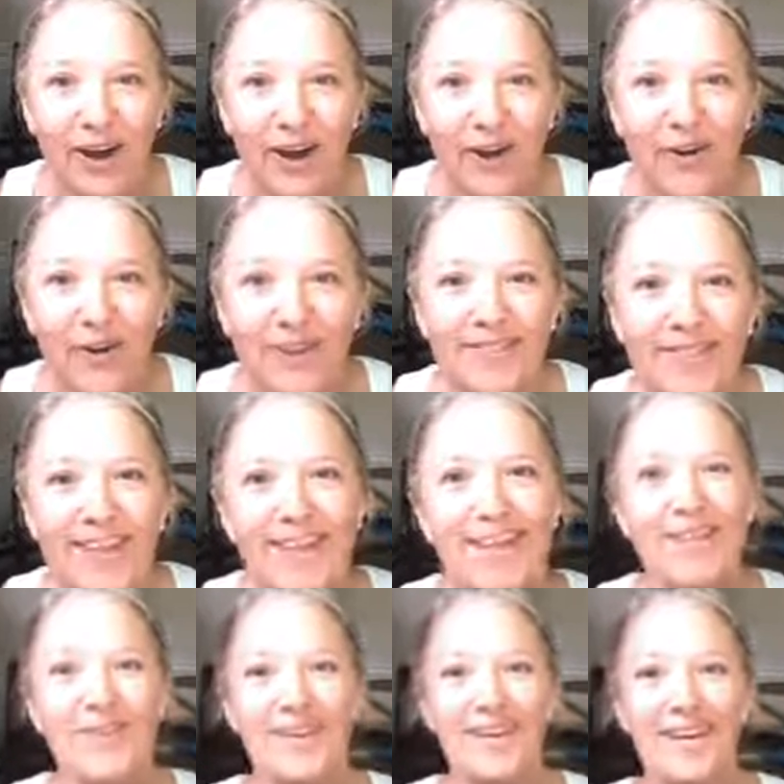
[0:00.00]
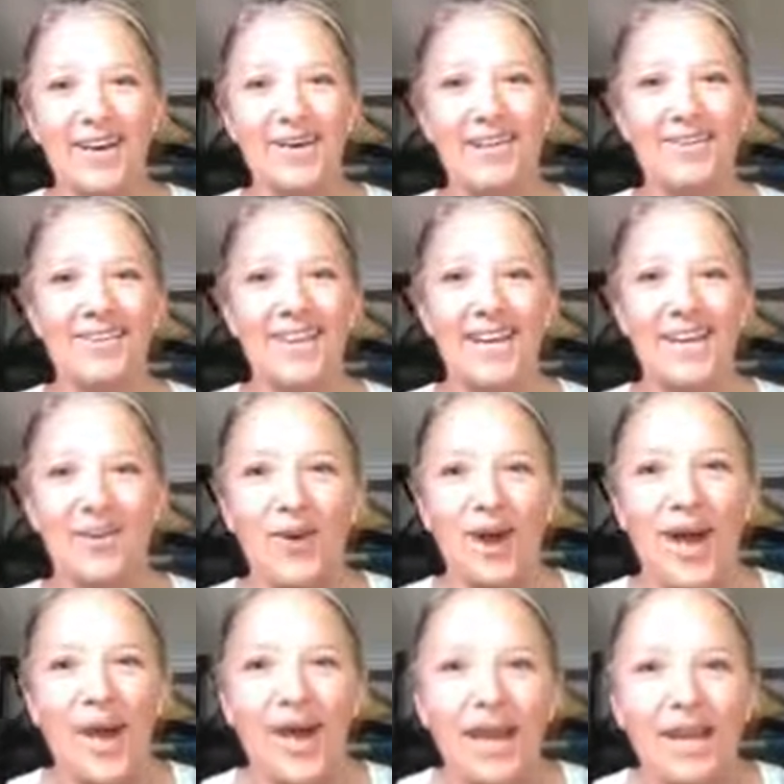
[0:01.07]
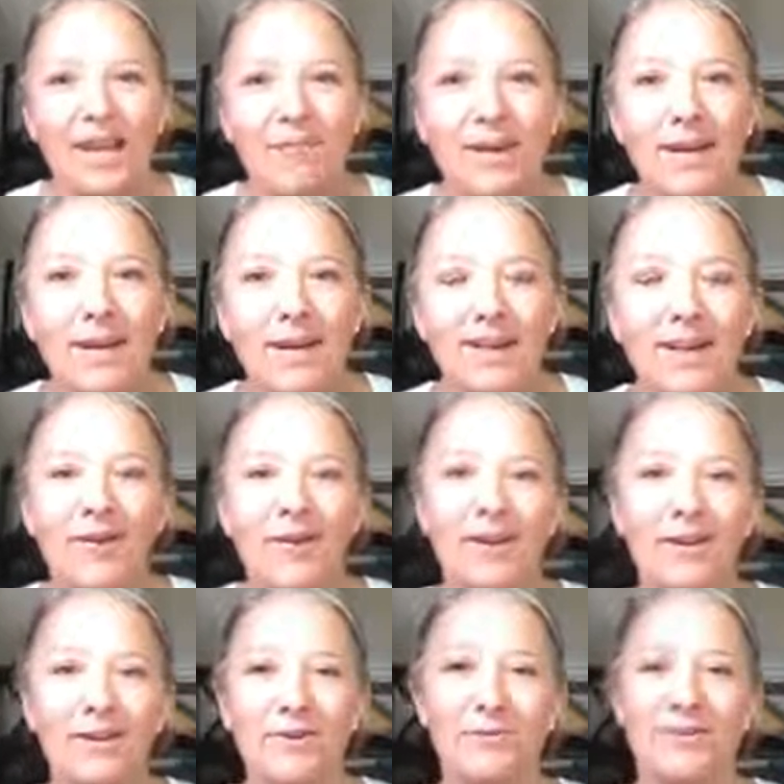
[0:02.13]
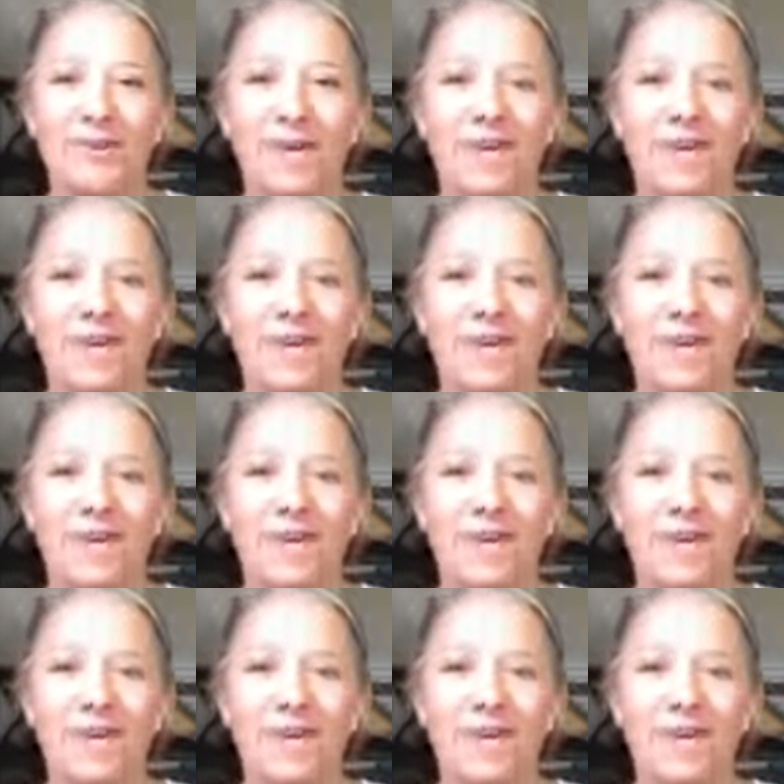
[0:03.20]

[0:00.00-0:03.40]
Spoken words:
Oh, thank you, Anel. Thank you. Hey, Mike, how are you doing?